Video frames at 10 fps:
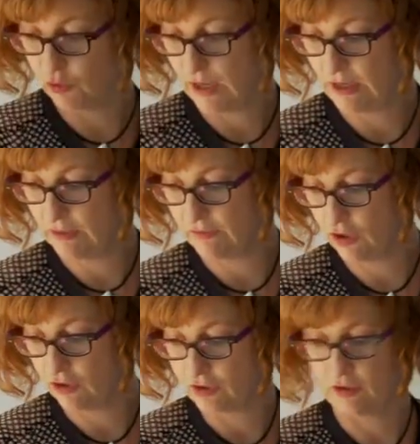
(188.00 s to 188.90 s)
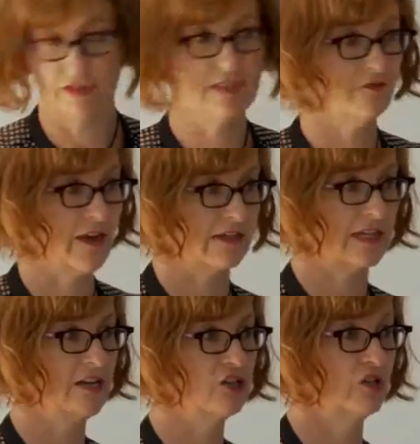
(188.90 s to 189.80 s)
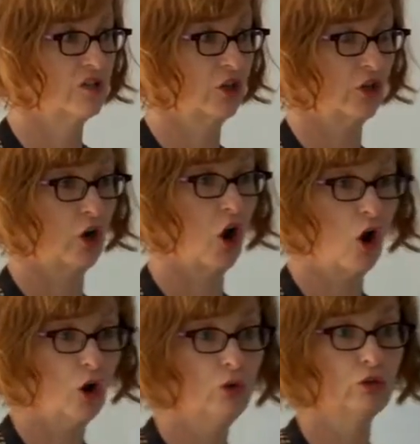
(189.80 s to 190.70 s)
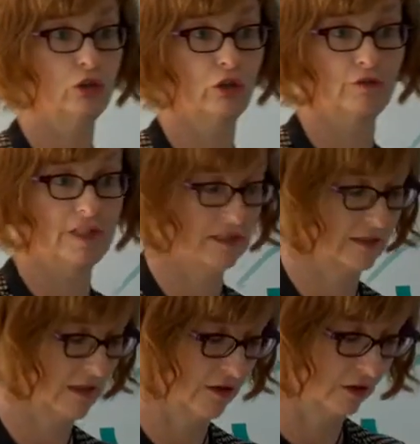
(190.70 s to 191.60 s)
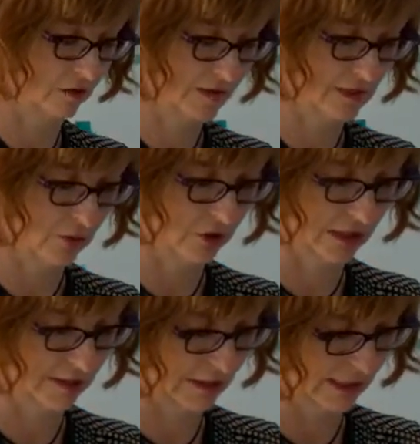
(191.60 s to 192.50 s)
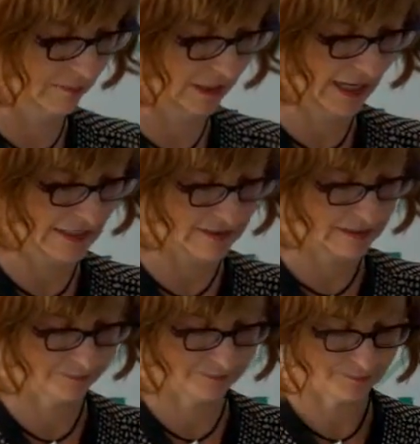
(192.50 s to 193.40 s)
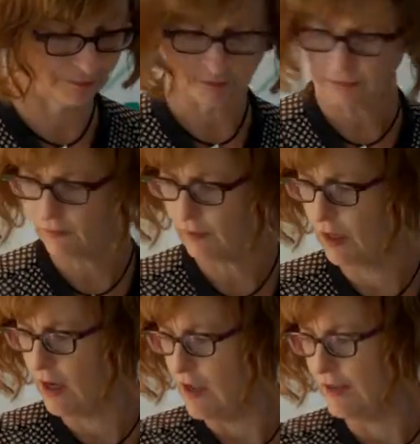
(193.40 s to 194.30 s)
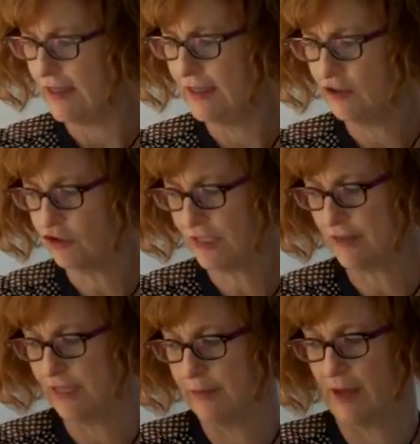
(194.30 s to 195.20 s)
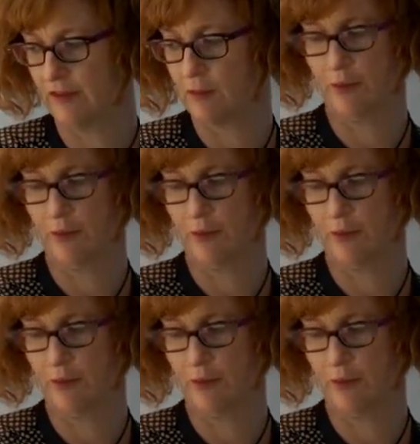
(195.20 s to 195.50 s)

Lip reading: where we've got these foundations that are going to hold a lot of this work in place. The other interesting thing about the